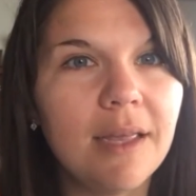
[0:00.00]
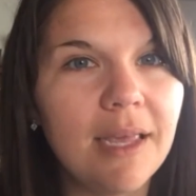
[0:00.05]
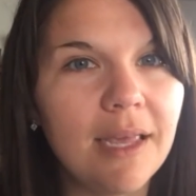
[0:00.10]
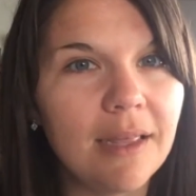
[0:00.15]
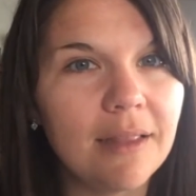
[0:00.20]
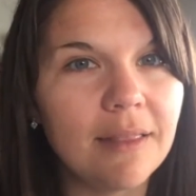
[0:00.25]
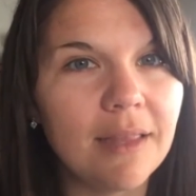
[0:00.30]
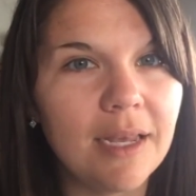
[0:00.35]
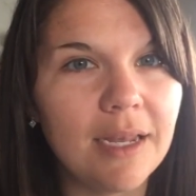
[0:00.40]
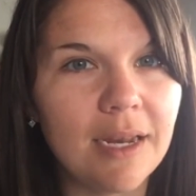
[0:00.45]

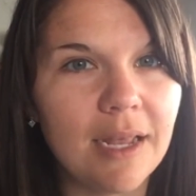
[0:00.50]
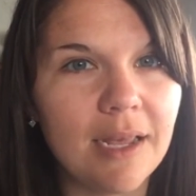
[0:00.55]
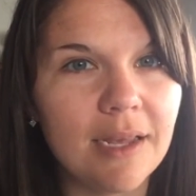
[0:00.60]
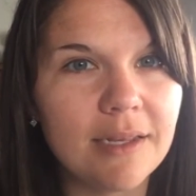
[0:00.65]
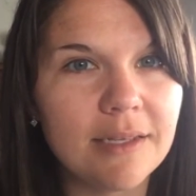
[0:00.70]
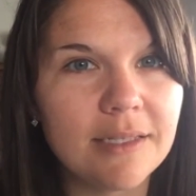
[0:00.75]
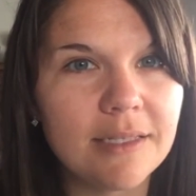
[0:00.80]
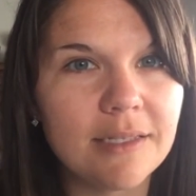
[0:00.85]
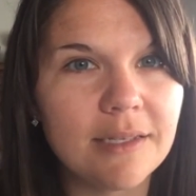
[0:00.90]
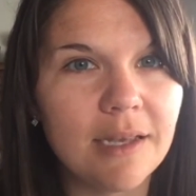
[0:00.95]
and laid
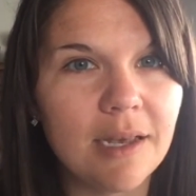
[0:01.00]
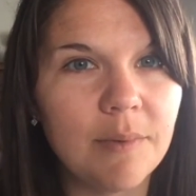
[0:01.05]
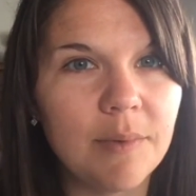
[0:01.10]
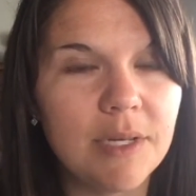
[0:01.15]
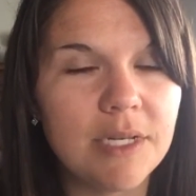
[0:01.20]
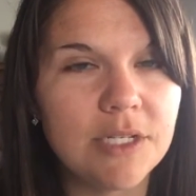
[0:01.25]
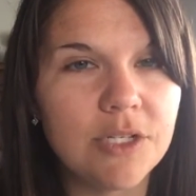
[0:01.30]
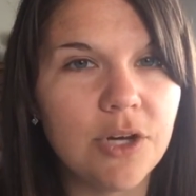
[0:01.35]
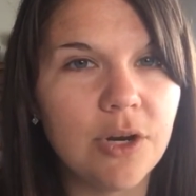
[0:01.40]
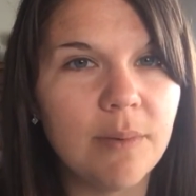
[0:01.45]
eggs. And we
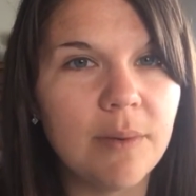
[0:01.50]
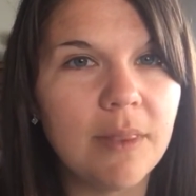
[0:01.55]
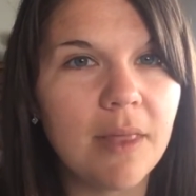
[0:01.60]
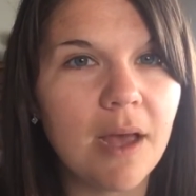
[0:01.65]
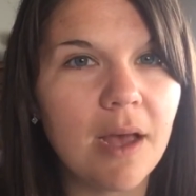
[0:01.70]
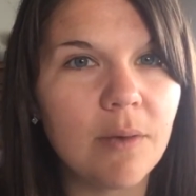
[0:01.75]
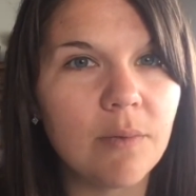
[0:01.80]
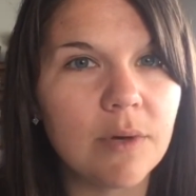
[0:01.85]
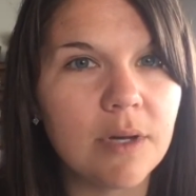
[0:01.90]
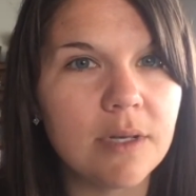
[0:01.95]
determined
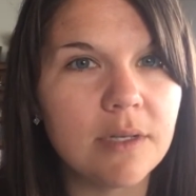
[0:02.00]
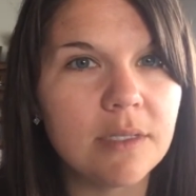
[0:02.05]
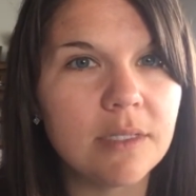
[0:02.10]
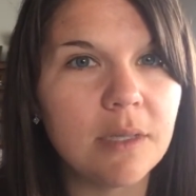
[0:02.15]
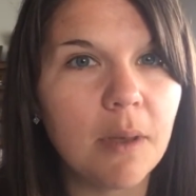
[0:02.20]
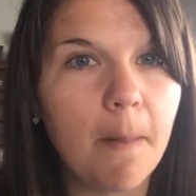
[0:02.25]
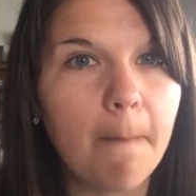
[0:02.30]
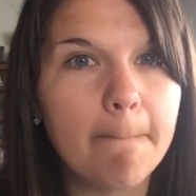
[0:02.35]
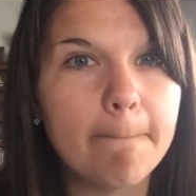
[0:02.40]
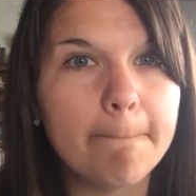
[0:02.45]
that
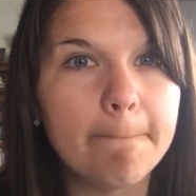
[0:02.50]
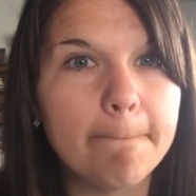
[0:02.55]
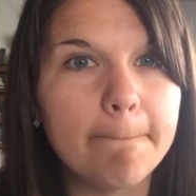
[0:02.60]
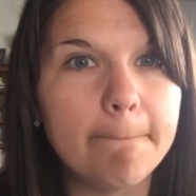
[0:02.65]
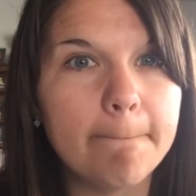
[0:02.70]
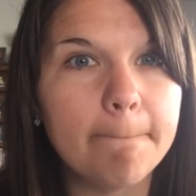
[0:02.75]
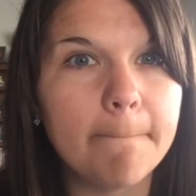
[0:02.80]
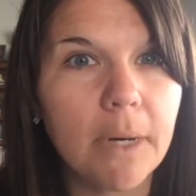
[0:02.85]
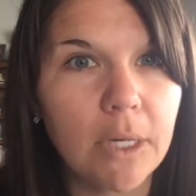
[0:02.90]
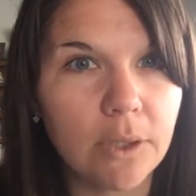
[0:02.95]
was
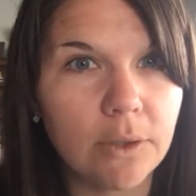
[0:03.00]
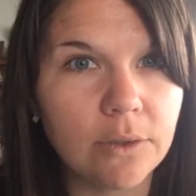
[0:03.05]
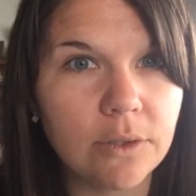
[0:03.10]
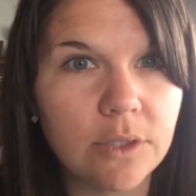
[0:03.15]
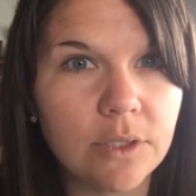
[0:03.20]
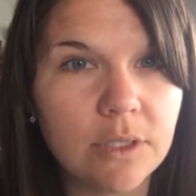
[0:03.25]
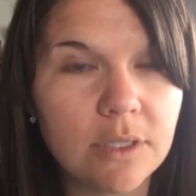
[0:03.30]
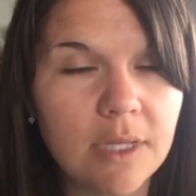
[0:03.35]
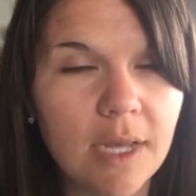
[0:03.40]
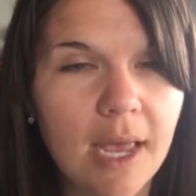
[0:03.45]

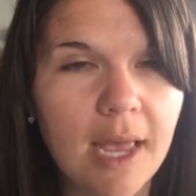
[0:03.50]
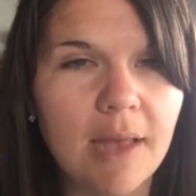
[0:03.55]
birds.